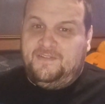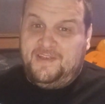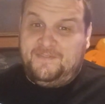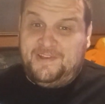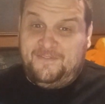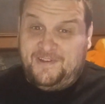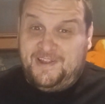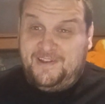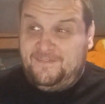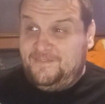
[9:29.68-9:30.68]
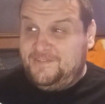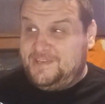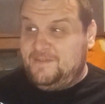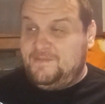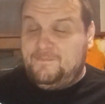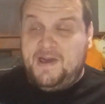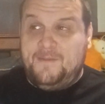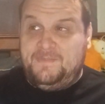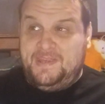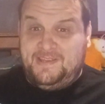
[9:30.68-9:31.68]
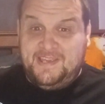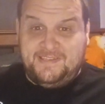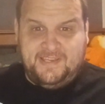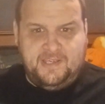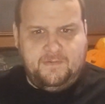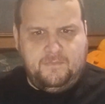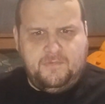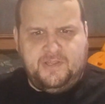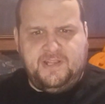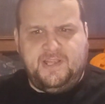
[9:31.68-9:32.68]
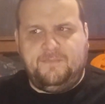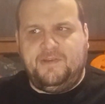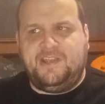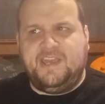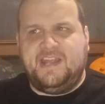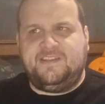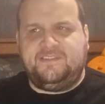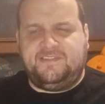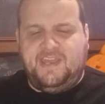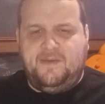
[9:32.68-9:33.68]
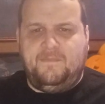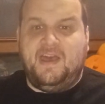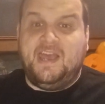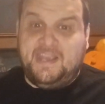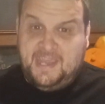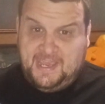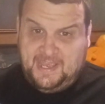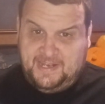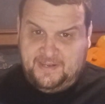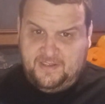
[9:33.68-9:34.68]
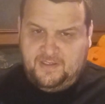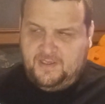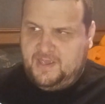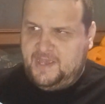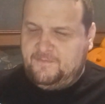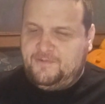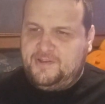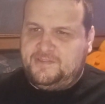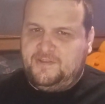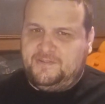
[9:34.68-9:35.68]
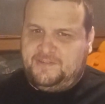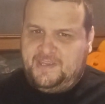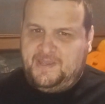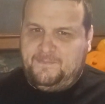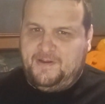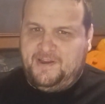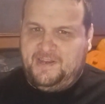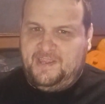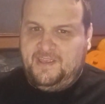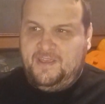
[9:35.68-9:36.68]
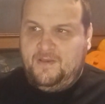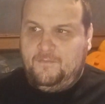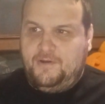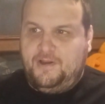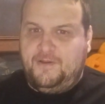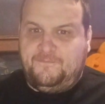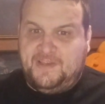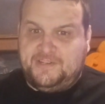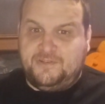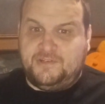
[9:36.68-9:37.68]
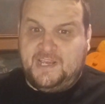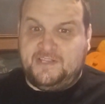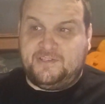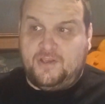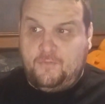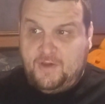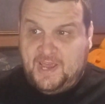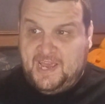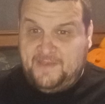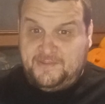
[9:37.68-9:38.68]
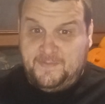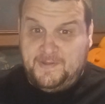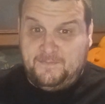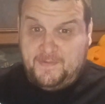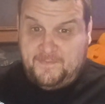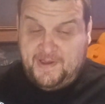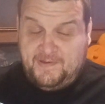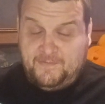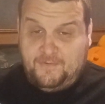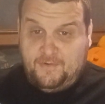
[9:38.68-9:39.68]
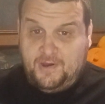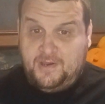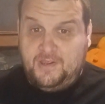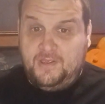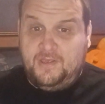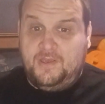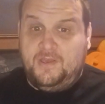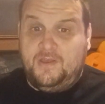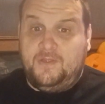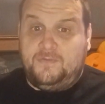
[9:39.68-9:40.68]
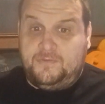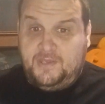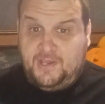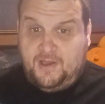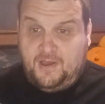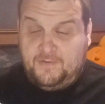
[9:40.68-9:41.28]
then when you escape with Poppy and Kissy, Lily Lovebraid catches them again and forces to a tea party where her special guest arrives she's been preparing for. The